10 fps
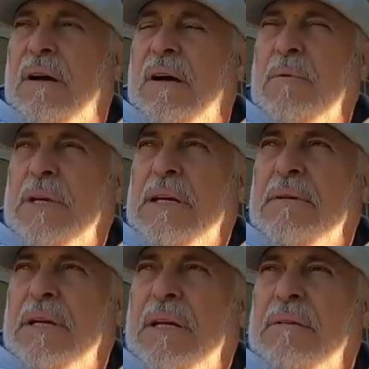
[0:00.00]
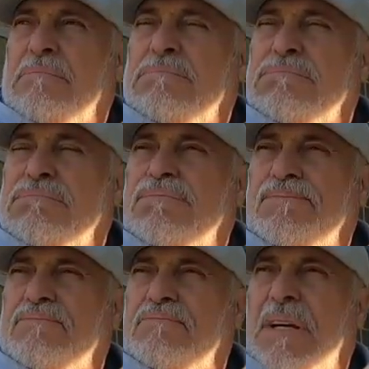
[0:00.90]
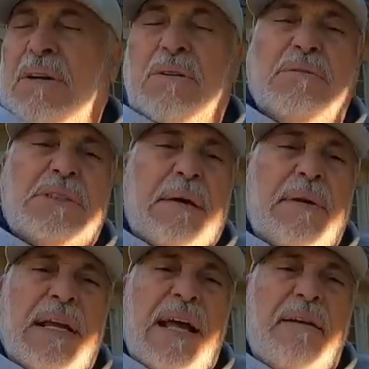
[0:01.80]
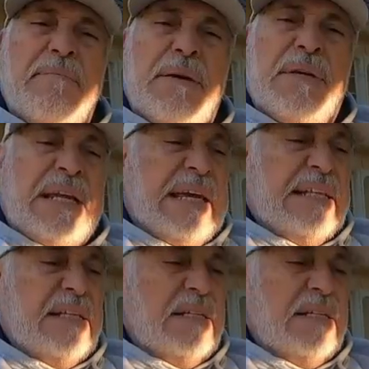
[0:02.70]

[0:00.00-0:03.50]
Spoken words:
I want to give it a, I don't know, 7.5, maybe an 8.